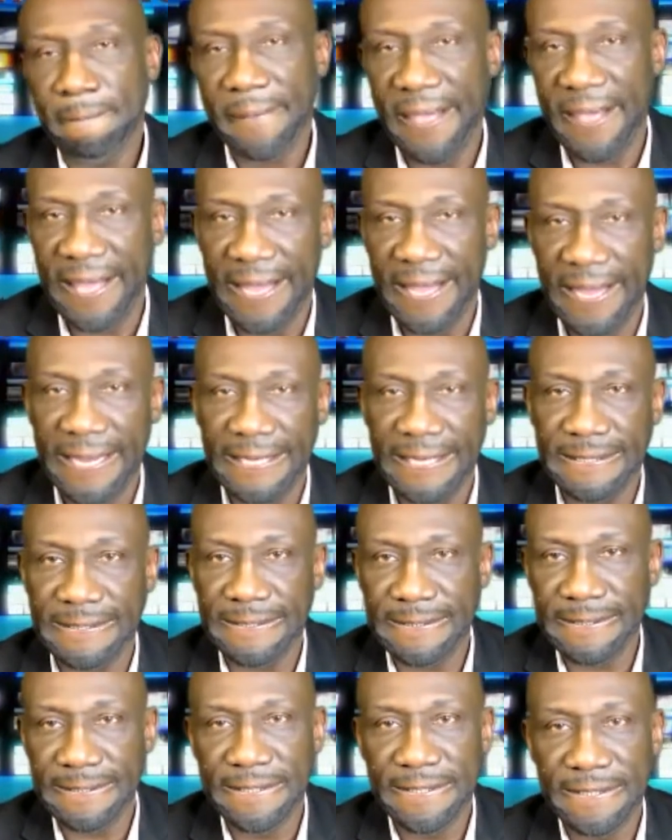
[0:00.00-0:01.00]

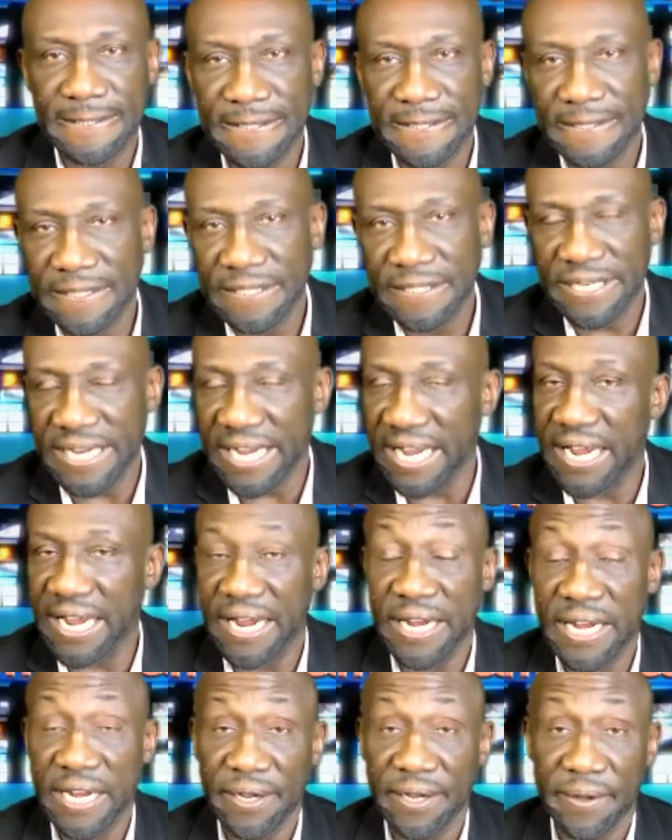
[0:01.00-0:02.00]
And yeah,
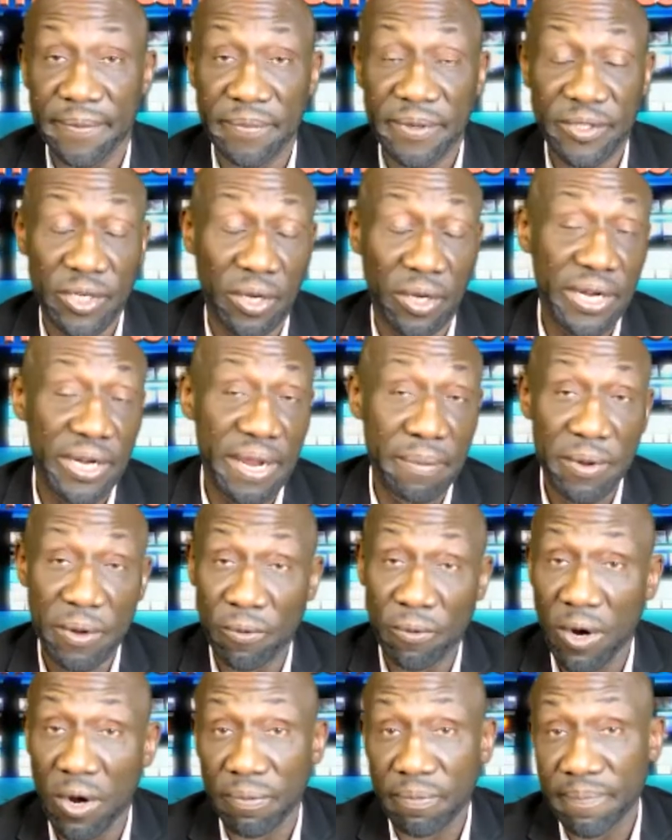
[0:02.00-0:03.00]
don't get me
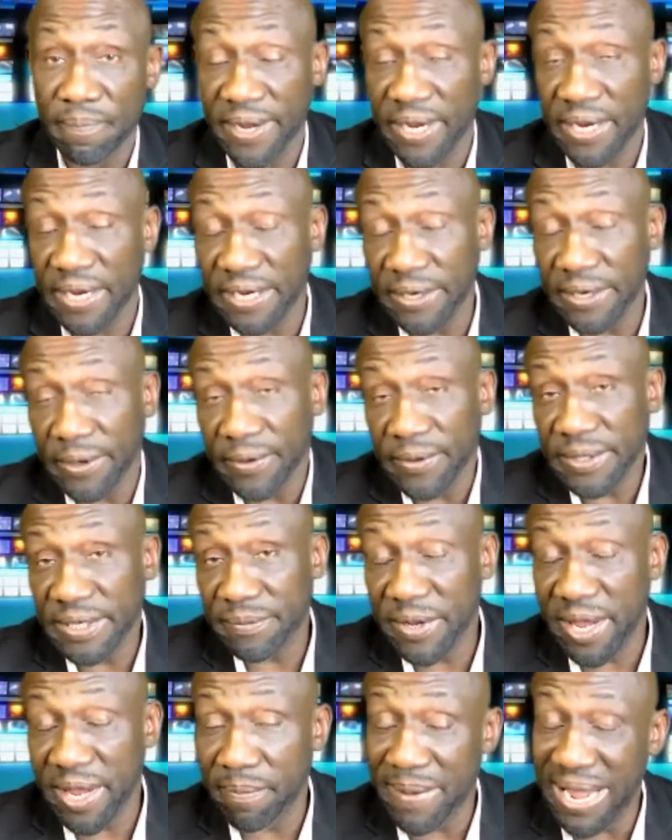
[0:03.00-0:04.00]
wrong.
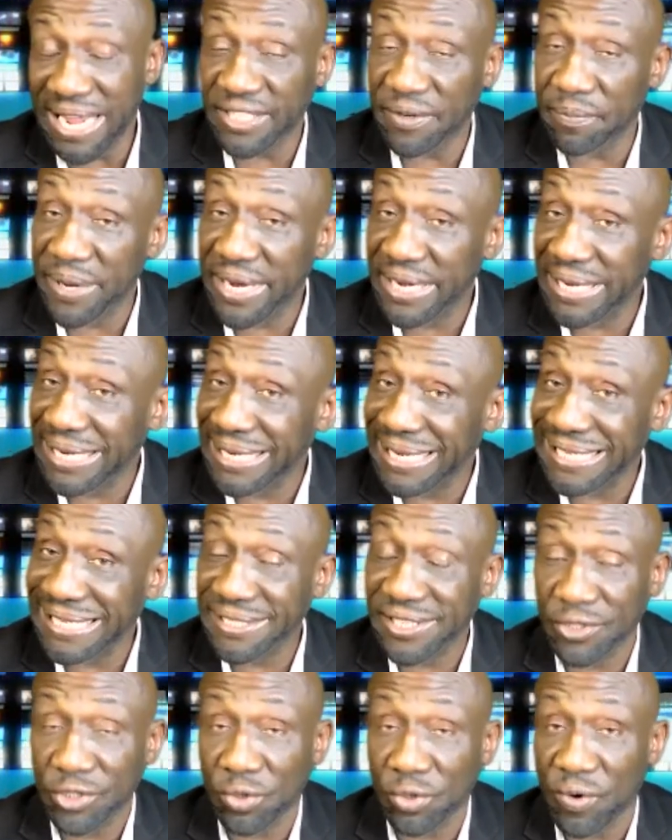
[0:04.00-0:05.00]
Imagine being in his
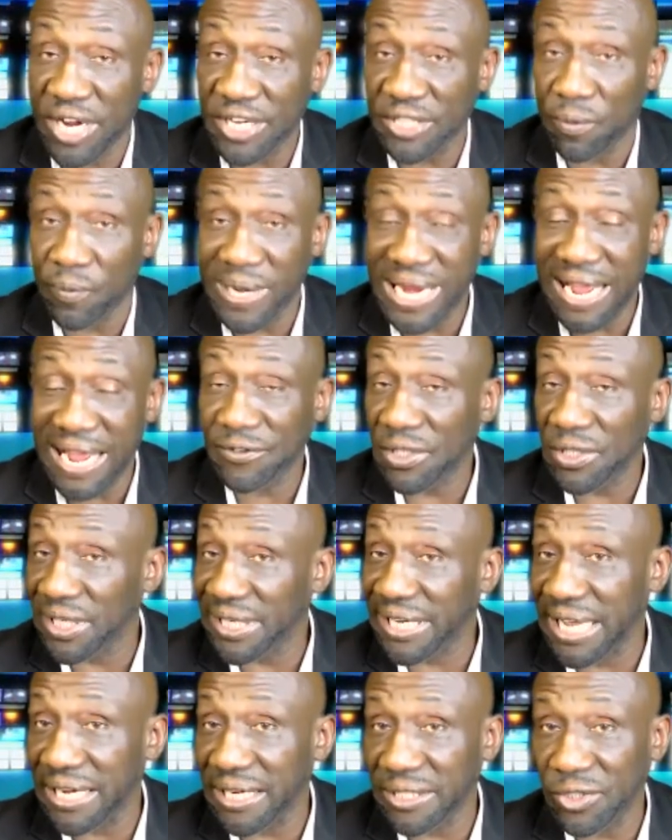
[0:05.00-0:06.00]
situation. We have to
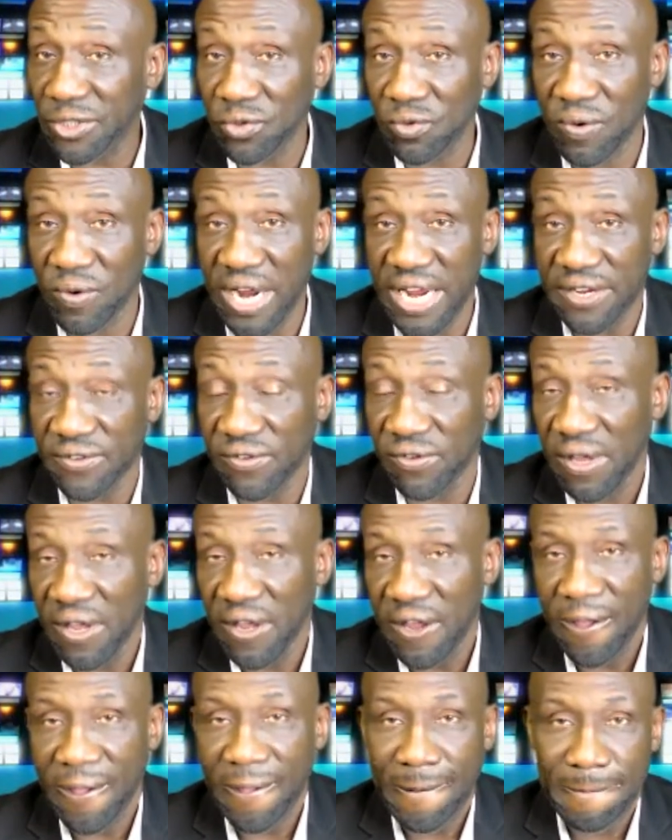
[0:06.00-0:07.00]
look at it two ways.
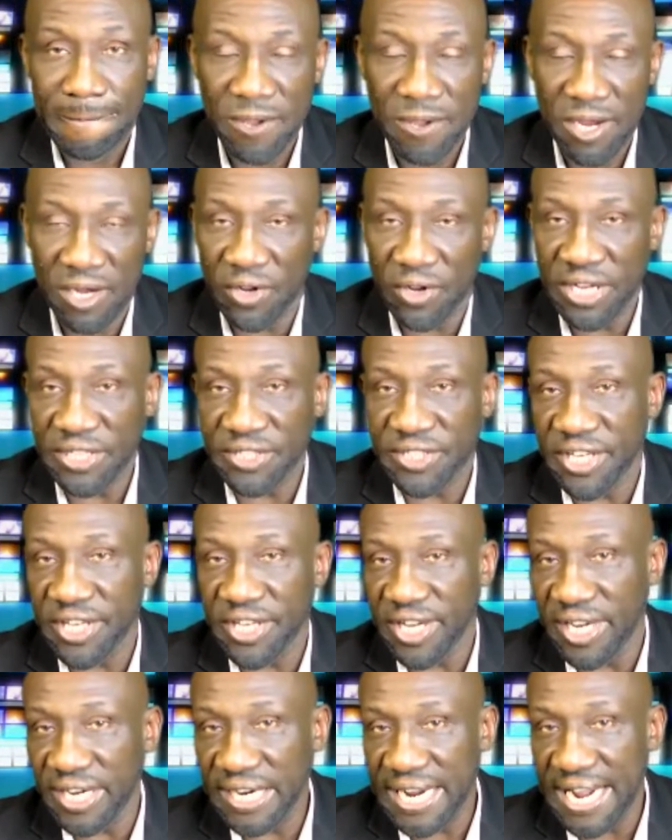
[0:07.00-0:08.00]
He's a
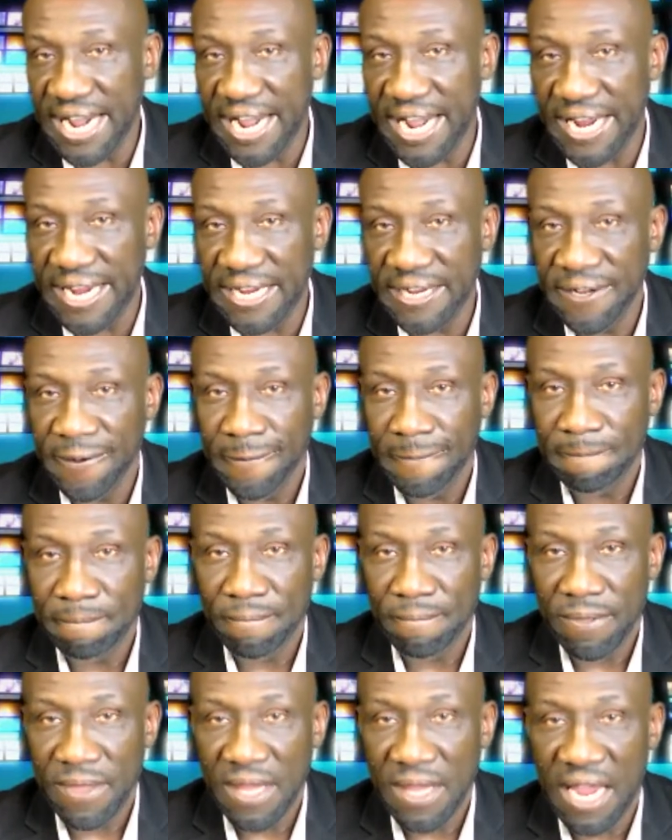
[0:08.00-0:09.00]
young guy.
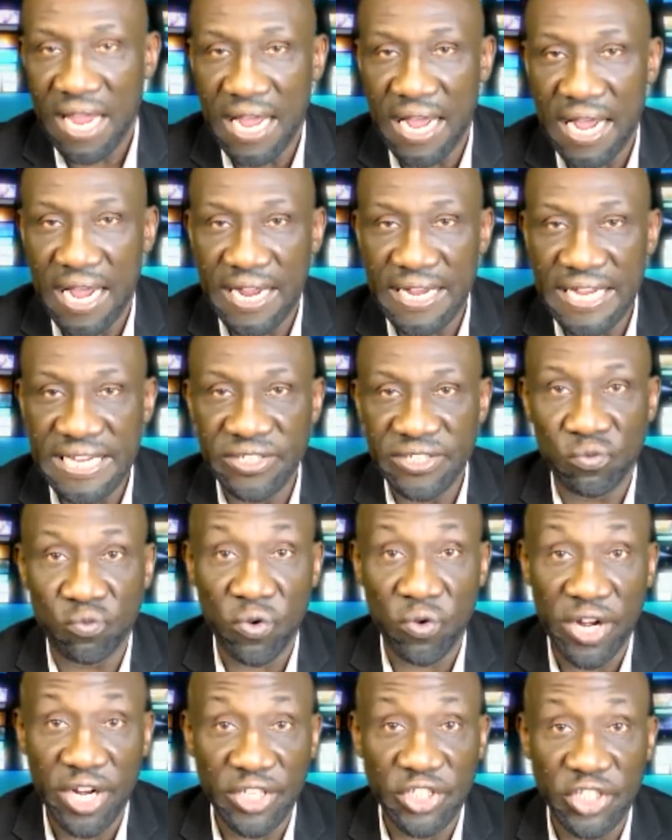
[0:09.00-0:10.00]
He's
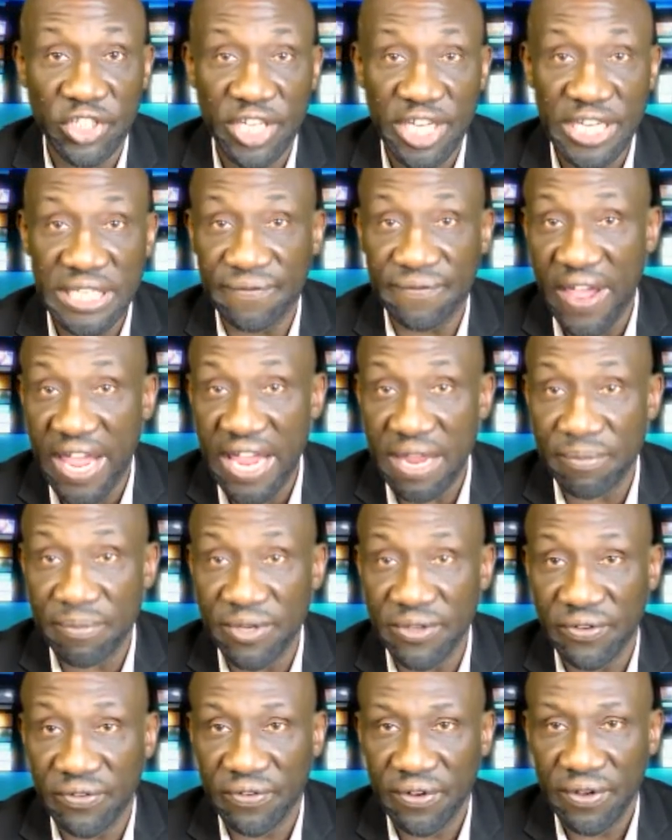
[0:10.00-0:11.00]
rich. He's
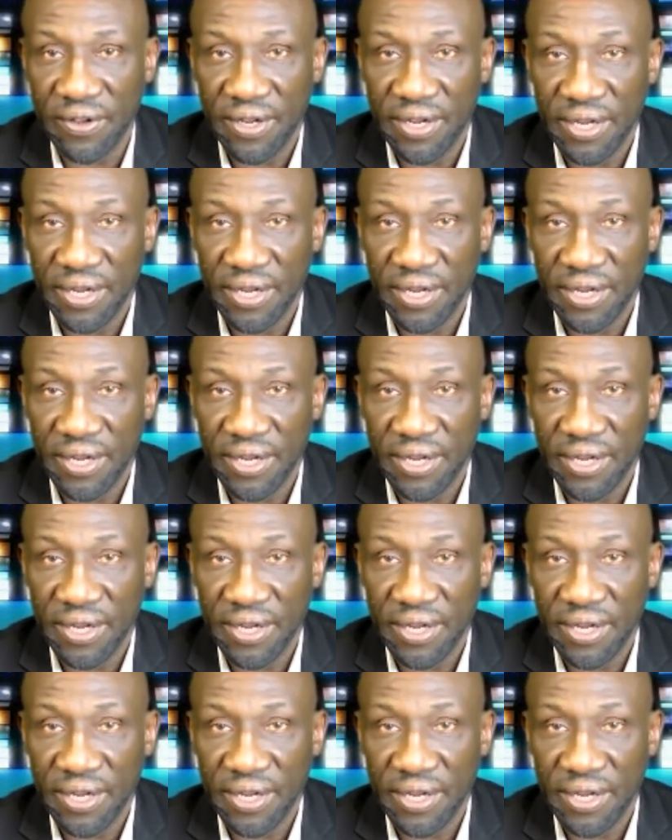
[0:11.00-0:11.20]
famous.